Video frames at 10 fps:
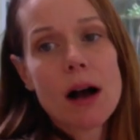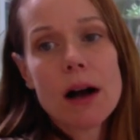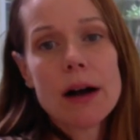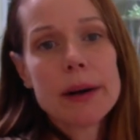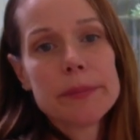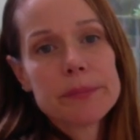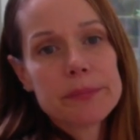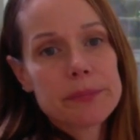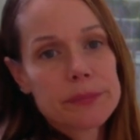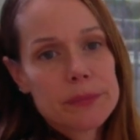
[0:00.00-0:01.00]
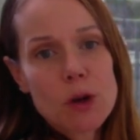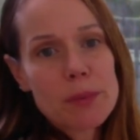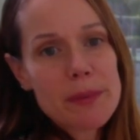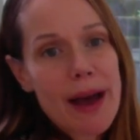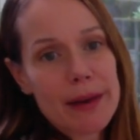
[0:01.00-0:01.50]
Um, don't
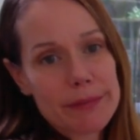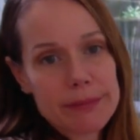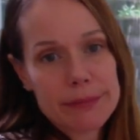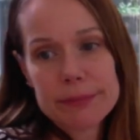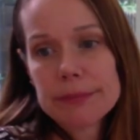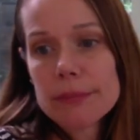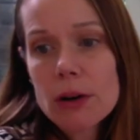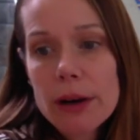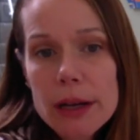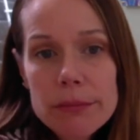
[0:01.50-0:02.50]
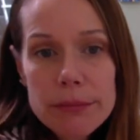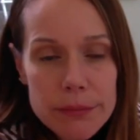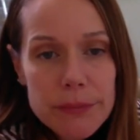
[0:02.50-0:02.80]
be mad, all right?